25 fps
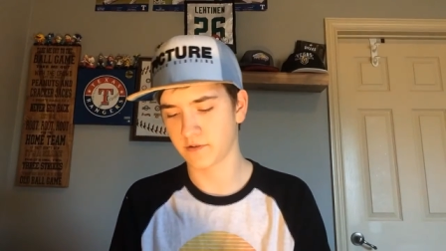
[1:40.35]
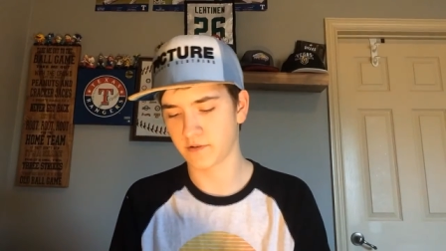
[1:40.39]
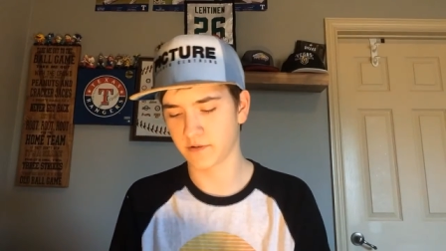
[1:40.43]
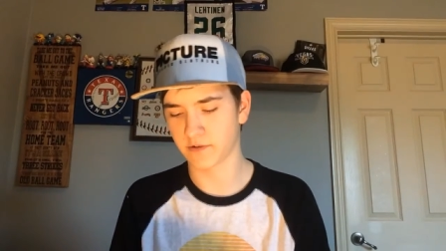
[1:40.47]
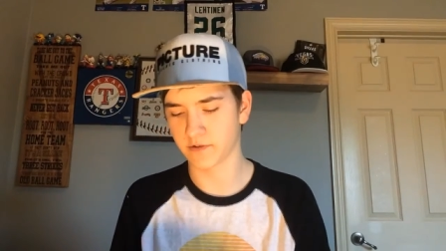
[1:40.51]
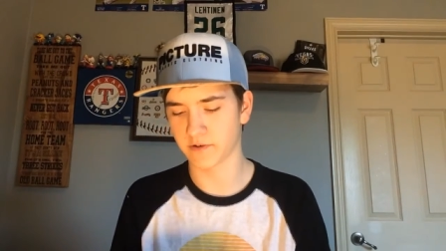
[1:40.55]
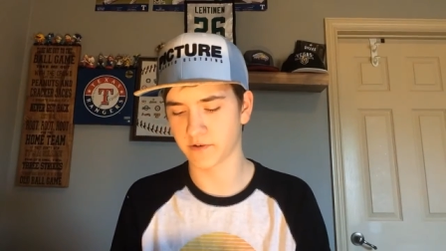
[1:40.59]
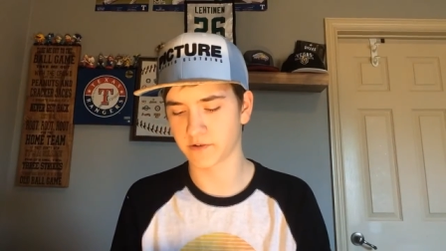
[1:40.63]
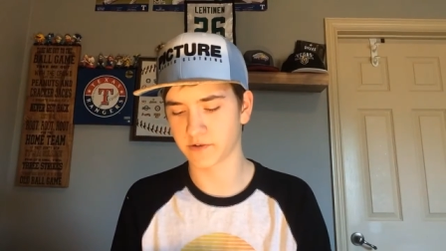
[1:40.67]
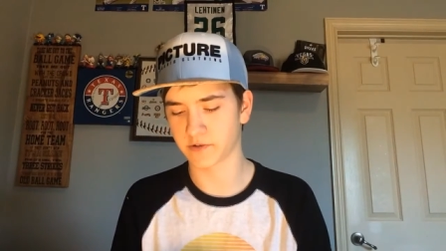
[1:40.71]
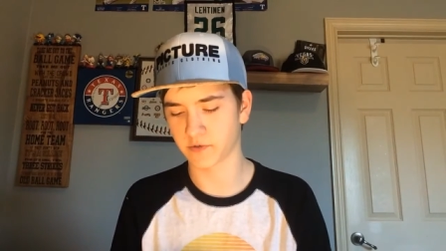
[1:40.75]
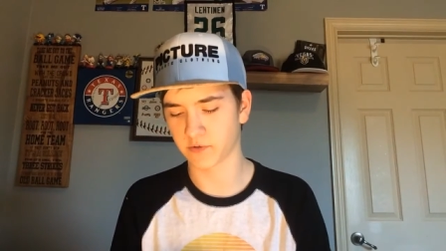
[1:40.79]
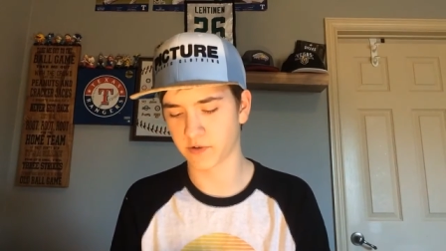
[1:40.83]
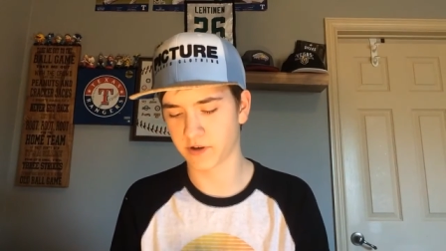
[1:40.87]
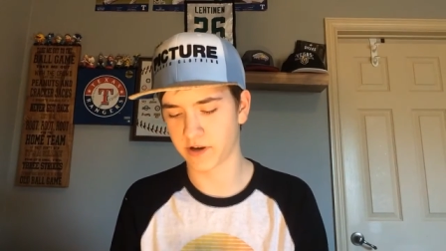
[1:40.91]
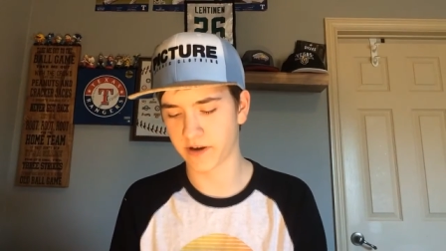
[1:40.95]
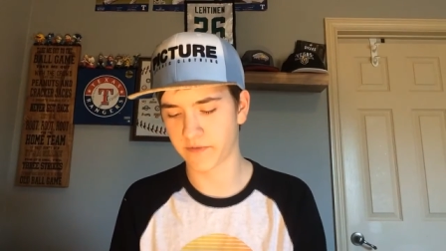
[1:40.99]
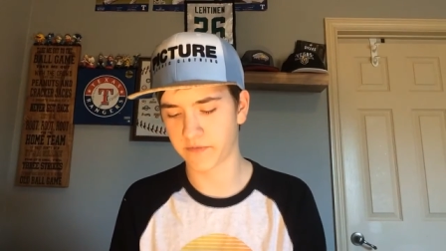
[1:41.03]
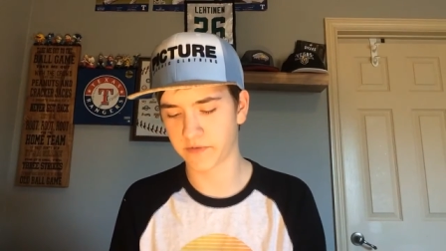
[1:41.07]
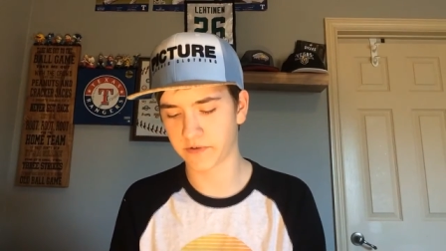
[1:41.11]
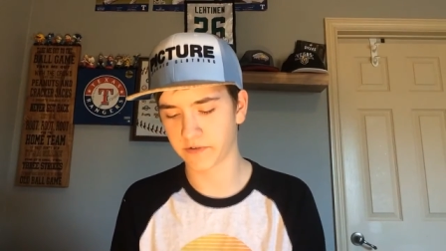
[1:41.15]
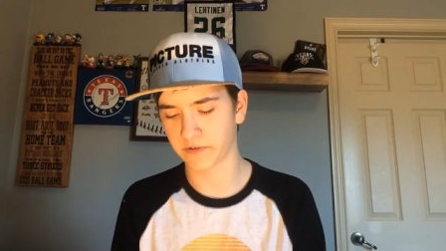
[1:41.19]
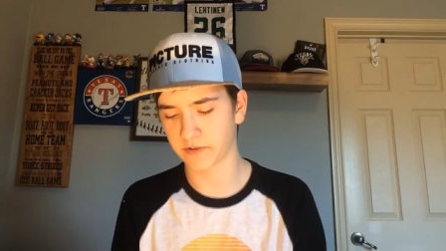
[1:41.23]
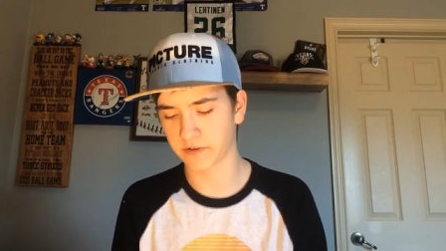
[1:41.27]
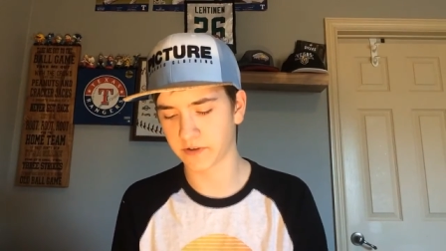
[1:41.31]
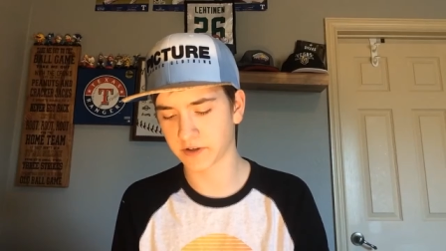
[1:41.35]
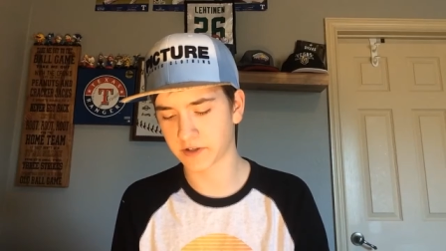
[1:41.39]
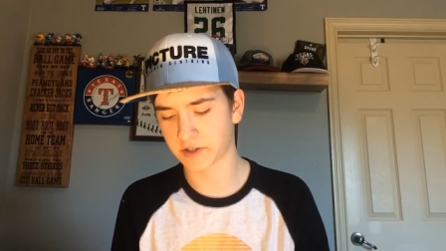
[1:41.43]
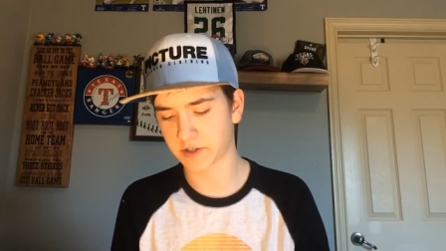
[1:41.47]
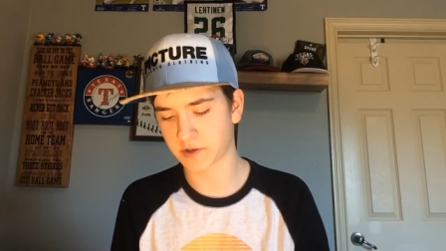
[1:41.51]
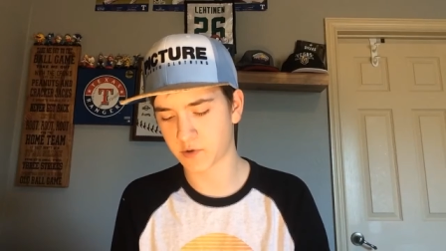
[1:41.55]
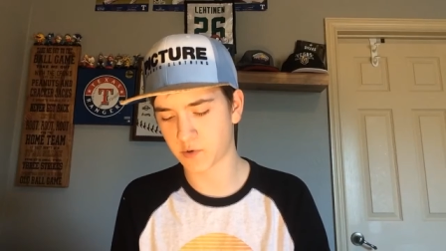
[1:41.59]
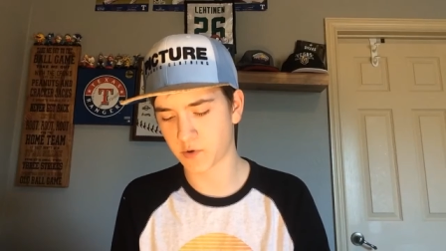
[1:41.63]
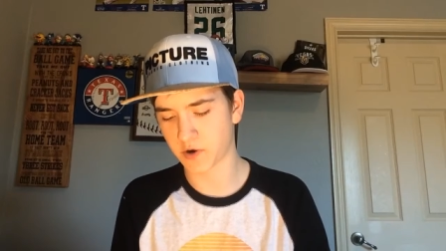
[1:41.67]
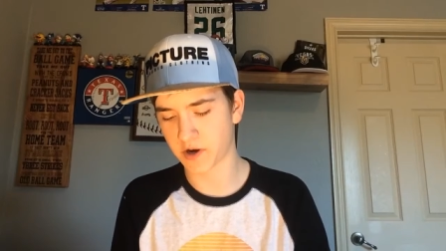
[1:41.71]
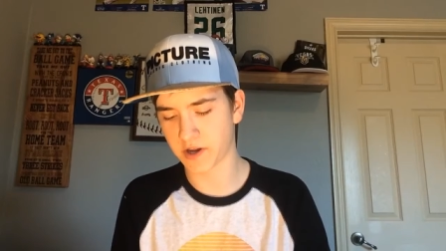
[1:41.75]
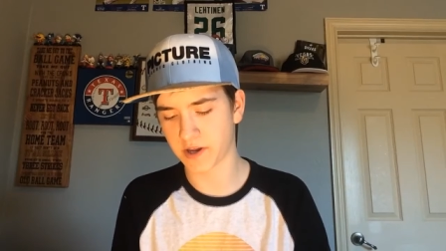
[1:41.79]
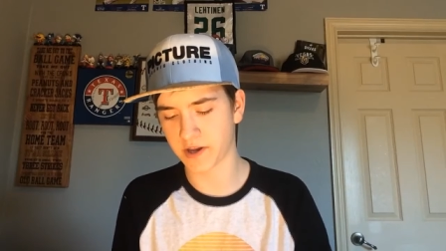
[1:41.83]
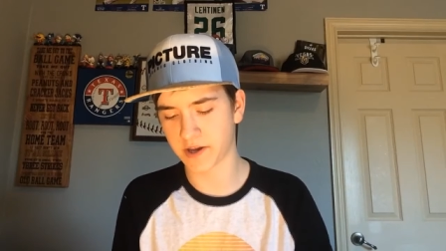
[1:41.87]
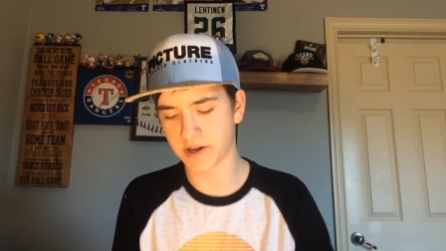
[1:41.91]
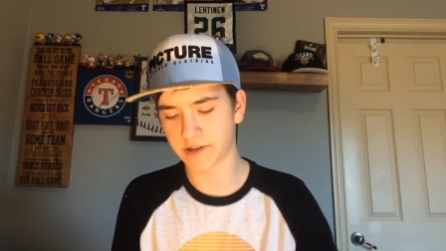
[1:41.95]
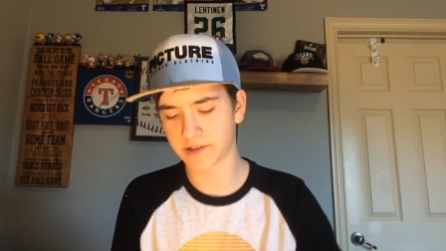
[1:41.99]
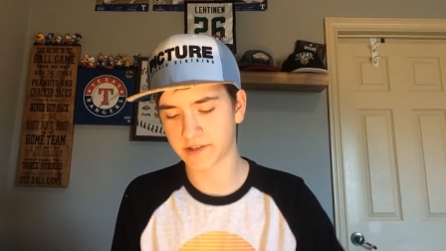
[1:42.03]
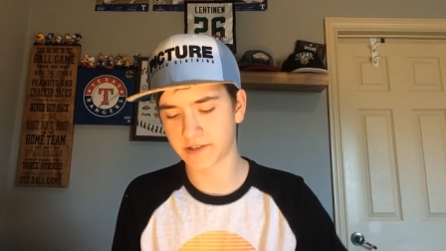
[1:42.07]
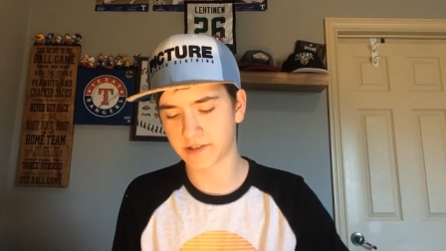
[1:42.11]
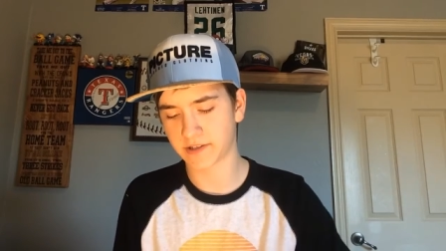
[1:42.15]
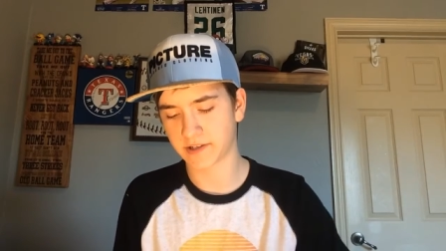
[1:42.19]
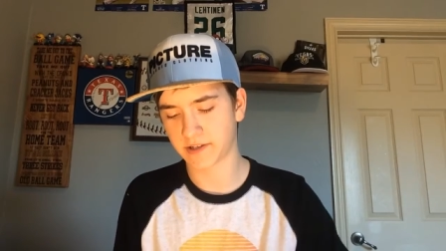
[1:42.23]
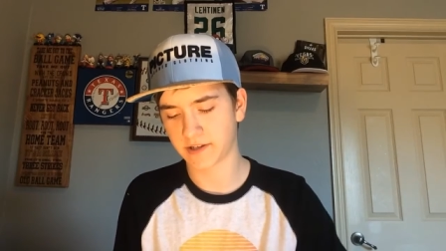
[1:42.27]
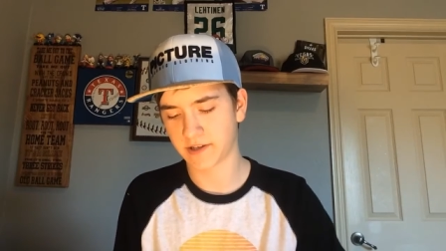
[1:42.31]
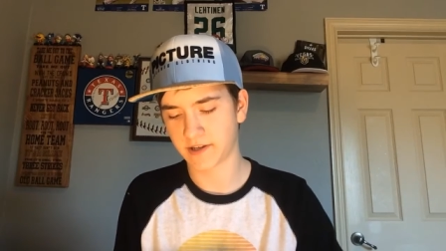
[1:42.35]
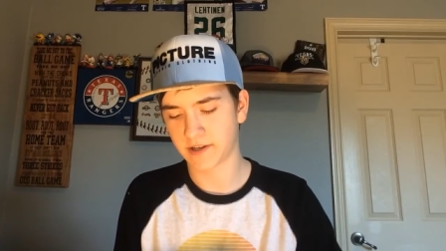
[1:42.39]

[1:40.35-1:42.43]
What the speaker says: Alright, so I haven't looked quite yet.